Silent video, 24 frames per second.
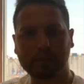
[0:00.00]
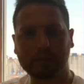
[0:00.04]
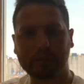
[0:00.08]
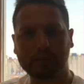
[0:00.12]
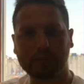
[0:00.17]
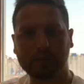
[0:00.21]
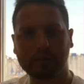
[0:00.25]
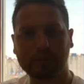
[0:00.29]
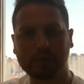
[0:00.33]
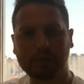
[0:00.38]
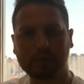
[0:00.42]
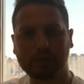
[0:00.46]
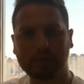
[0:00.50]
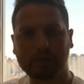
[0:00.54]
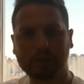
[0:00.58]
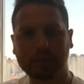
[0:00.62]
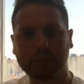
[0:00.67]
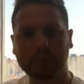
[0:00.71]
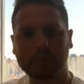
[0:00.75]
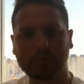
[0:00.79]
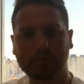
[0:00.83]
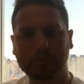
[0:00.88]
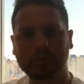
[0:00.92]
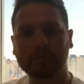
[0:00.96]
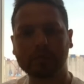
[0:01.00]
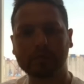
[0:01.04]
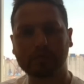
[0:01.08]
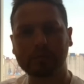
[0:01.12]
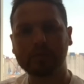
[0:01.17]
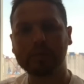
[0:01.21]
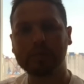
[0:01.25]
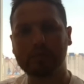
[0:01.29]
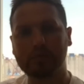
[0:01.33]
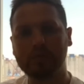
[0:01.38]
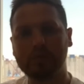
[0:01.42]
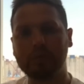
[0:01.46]

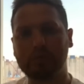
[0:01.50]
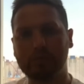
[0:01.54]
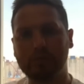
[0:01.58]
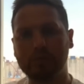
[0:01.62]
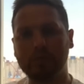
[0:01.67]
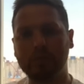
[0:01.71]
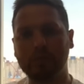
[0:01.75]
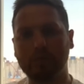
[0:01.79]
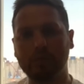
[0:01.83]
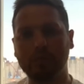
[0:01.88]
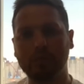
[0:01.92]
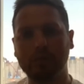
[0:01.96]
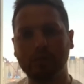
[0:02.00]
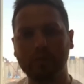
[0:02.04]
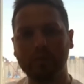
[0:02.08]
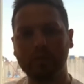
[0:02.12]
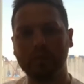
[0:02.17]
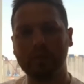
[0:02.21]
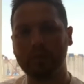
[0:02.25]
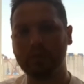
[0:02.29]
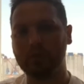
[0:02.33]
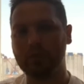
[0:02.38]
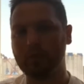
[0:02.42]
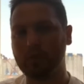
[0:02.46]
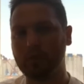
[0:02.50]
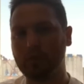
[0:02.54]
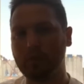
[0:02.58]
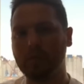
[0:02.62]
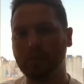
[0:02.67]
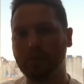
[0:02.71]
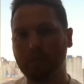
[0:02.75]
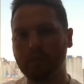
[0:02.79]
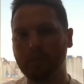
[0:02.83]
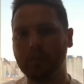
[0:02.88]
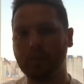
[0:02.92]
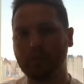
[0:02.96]

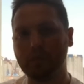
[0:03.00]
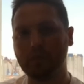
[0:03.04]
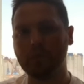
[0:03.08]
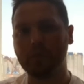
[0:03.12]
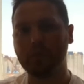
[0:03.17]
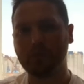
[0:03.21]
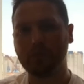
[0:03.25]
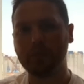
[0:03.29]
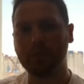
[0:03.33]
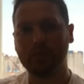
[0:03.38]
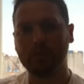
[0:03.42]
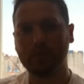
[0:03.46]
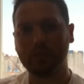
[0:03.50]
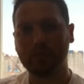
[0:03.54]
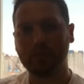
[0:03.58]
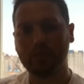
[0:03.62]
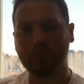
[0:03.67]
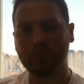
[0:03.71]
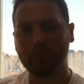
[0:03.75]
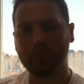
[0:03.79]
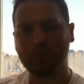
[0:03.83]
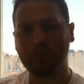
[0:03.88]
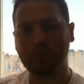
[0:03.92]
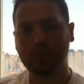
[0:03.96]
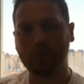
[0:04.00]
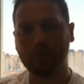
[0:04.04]
The person shown says nothing.